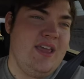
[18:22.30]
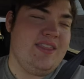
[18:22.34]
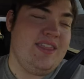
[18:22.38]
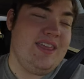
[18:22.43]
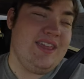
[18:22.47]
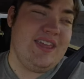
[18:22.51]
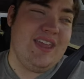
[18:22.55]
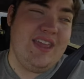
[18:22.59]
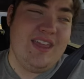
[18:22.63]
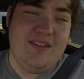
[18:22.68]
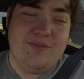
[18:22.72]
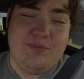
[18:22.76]

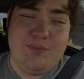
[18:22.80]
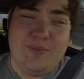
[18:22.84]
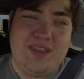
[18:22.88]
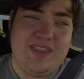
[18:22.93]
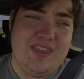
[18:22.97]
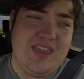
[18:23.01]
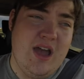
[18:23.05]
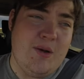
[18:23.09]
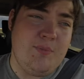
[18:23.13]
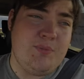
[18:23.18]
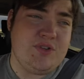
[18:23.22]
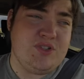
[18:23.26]
they gave me
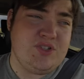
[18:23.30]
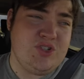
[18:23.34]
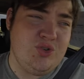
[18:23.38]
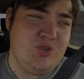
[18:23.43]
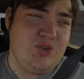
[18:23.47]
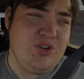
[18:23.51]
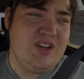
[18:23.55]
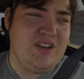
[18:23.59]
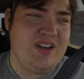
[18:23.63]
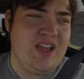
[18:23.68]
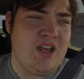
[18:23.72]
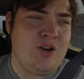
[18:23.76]
the
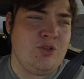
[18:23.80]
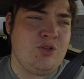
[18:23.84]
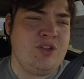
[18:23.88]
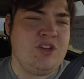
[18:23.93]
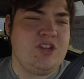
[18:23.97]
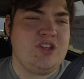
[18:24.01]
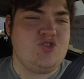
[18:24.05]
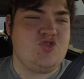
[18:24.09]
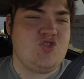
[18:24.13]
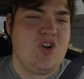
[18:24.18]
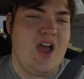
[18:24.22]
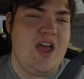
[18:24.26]
opportunity not only
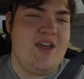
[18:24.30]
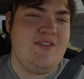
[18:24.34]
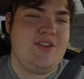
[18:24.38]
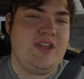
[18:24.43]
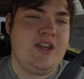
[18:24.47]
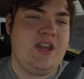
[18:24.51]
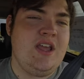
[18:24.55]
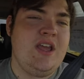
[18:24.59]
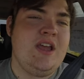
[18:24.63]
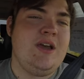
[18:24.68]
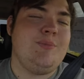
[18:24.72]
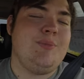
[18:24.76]
to drive
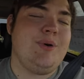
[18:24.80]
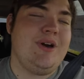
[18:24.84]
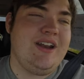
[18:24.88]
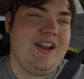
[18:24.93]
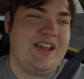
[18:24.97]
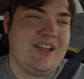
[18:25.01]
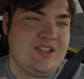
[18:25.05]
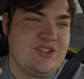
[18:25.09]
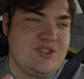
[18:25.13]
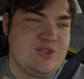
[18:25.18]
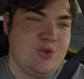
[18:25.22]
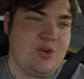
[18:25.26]
it, but
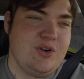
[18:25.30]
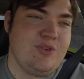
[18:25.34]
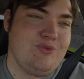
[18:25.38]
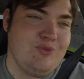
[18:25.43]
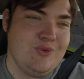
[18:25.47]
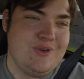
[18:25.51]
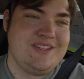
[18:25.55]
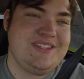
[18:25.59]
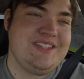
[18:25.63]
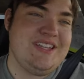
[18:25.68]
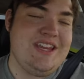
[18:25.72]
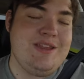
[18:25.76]
I could sort of
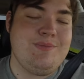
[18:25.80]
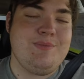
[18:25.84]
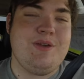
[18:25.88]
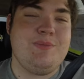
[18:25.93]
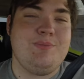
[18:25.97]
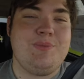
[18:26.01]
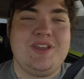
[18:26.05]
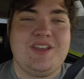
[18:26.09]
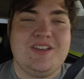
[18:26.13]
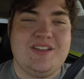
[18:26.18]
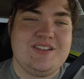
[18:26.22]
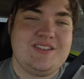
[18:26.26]
redeem
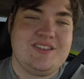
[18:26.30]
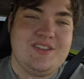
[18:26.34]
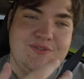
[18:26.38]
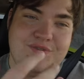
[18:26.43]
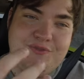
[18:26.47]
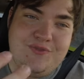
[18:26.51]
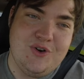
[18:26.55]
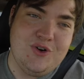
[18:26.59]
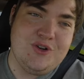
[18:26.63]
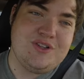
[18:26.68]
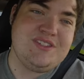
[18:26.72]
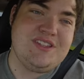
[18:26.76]
it because the
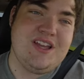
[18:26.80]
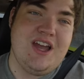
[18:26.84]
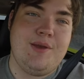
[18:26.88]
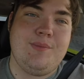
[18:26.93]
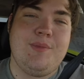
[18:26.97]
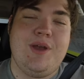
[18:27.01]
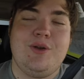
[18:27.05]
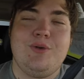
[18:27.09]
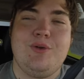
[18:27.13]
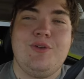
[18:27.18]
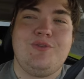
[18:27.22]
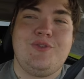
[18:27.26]
first
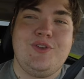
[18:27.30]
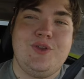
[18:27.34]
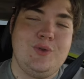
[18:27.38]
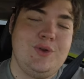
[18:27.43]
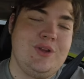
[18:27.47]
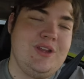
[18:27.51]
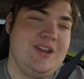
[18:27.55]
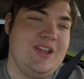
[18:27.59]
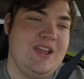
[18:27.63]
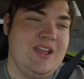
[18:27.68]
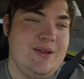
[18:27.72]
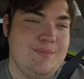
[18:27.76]
time I reviewed
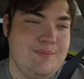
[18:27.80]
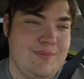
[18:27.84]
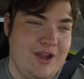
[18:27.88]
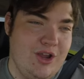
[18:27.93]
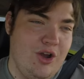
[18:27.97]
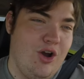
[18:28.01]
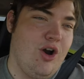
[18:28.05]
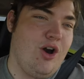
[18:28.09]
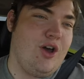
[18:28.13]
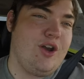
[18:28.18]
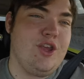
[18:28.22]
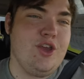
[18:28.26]
it, my
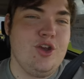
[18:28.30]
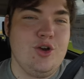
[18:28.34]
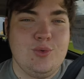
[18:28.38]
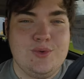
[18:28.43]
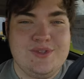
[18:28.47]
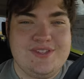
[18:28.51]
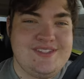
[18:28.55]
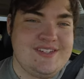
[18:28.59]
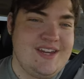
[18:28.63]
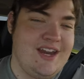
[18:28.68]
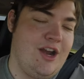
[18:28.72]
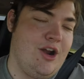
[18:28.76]
audio
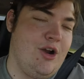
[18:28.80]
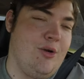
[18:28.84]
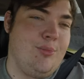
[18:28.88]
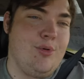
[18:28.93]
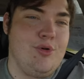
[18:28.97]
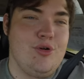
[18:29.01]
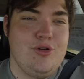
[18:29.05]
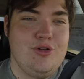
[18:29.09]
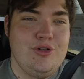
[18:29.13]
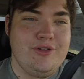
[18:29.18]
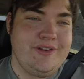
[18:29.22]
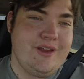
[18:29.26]
was
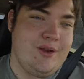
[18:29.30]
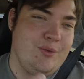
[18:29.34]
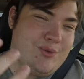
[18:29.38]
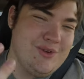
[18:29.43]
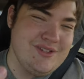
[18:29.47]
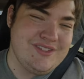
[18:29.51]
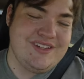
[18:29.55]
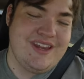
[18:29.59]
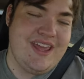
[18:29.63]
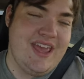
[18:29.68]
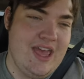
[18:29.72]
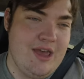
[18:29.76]
terrible and I
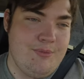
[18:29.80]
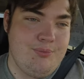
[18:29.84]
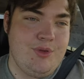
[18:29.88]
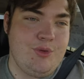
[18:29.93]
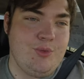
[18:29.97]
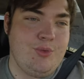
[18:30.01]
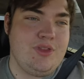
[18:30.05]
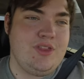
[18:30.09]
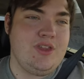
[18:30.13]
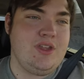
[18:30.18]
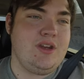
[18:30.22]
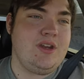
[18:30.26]
wasn't happy
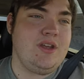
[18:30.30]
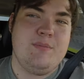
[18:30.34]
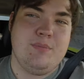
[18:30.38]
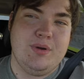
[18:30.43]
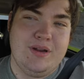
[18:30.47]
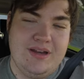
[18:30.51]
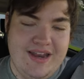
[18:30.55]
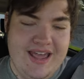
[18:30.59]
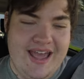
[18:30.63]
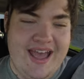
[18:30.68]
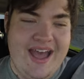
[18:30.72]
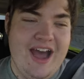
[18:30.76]
with it.
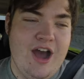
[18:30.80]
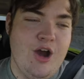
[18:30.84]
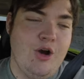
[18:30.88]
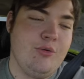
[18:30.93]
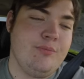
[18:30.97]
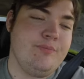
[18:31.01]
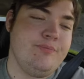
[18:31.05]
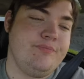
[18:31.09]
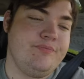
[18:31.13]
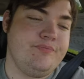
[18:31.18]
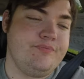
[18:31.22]
But now,